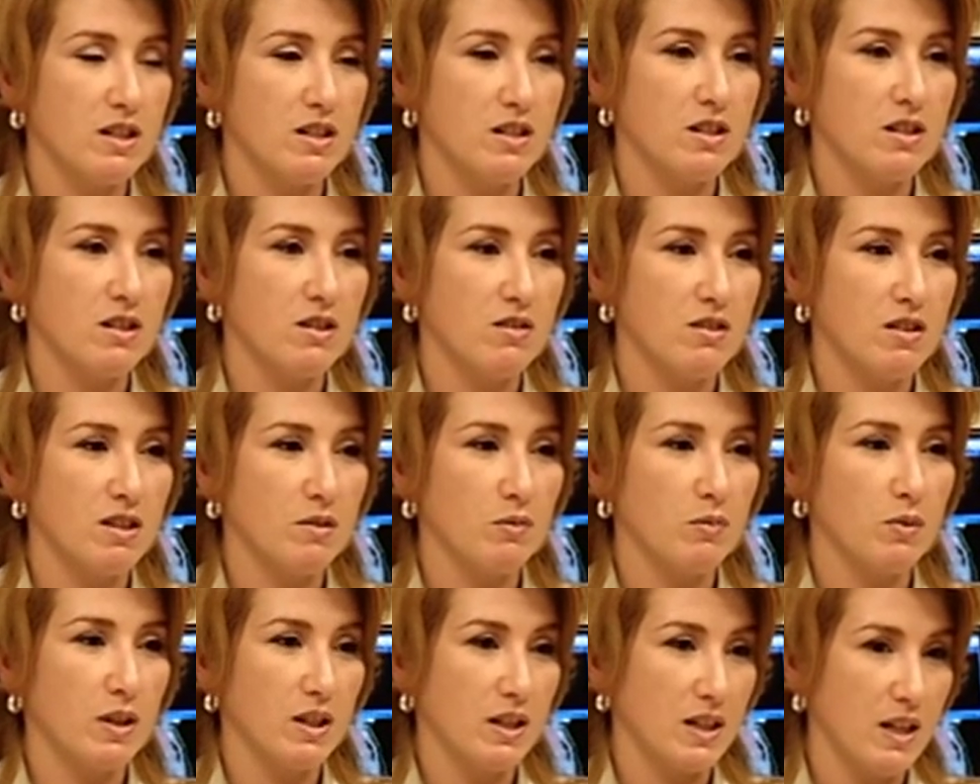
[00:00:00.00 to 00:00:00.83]
and to know
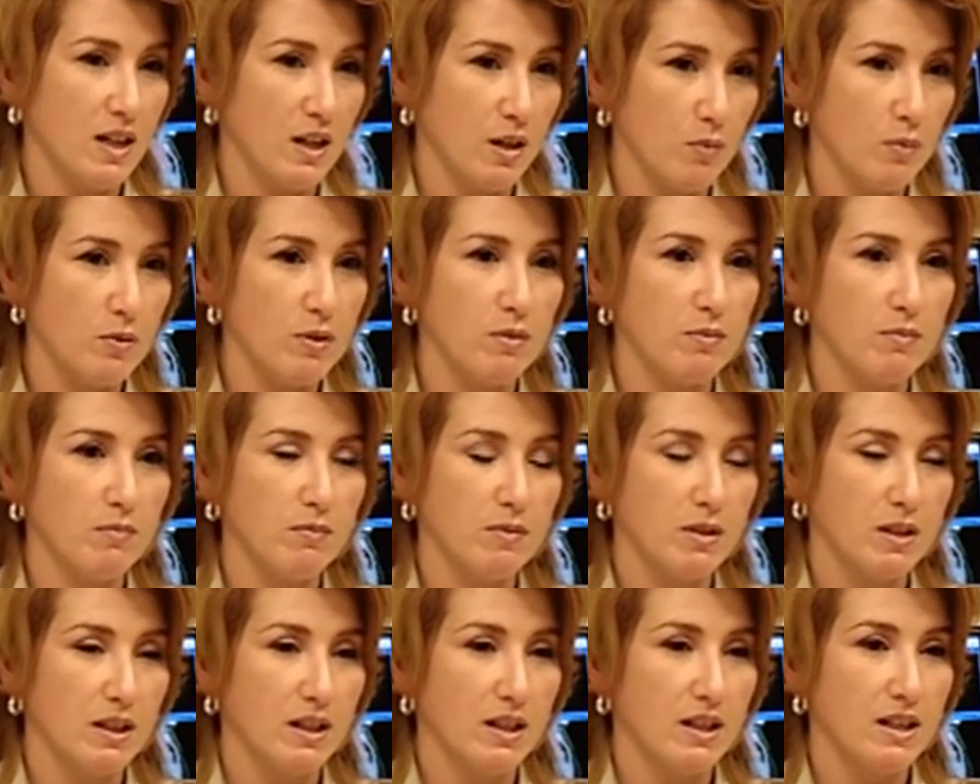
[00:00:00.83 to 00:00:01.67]
that we can help them
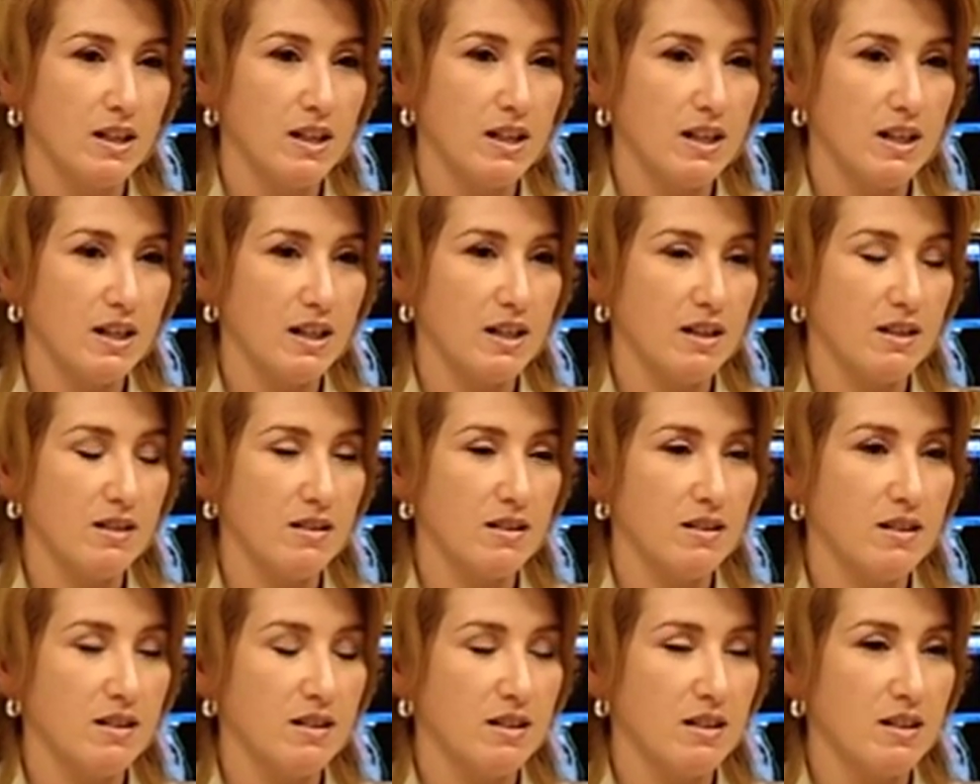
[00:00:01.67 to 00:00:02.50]

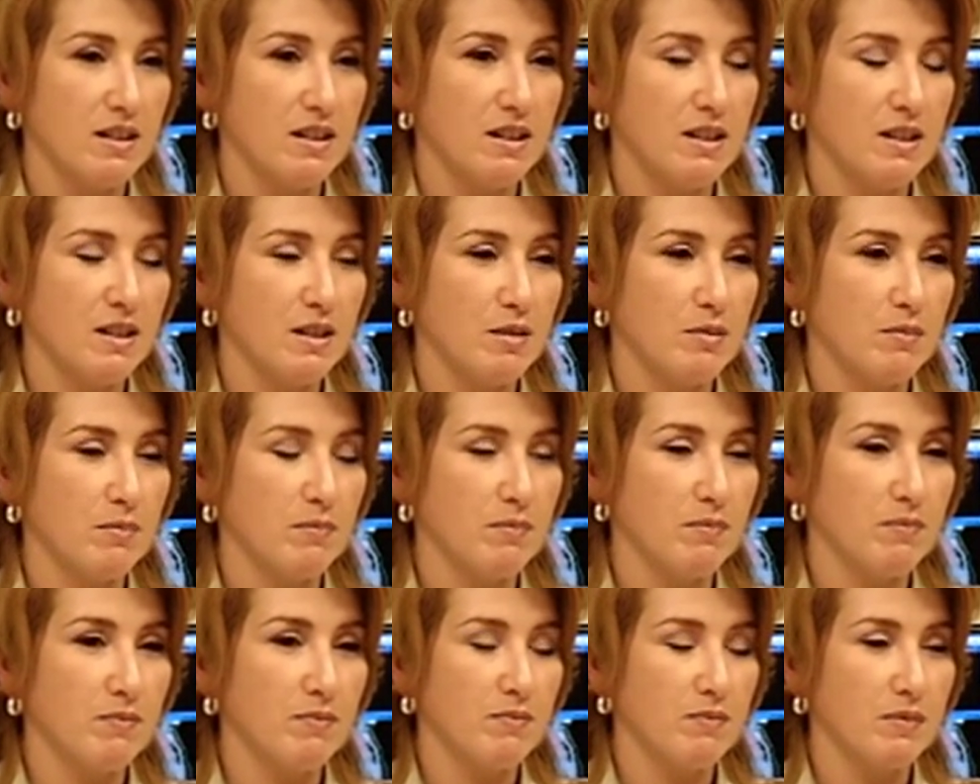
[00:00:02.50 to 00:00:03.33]
and
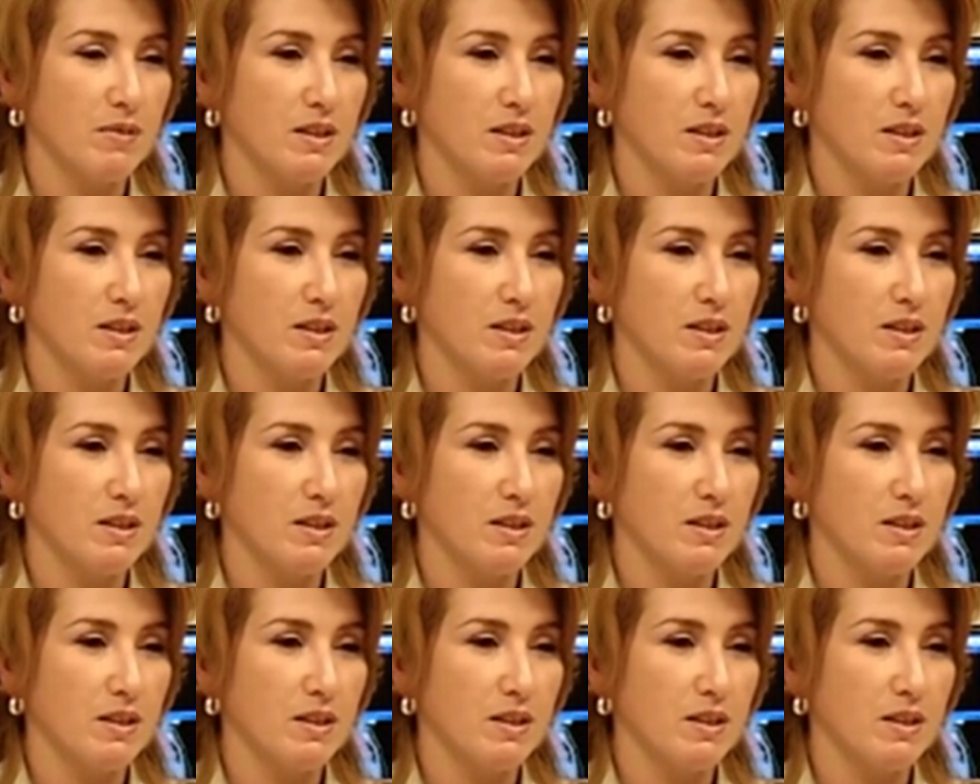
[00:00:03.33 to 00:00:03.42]
um,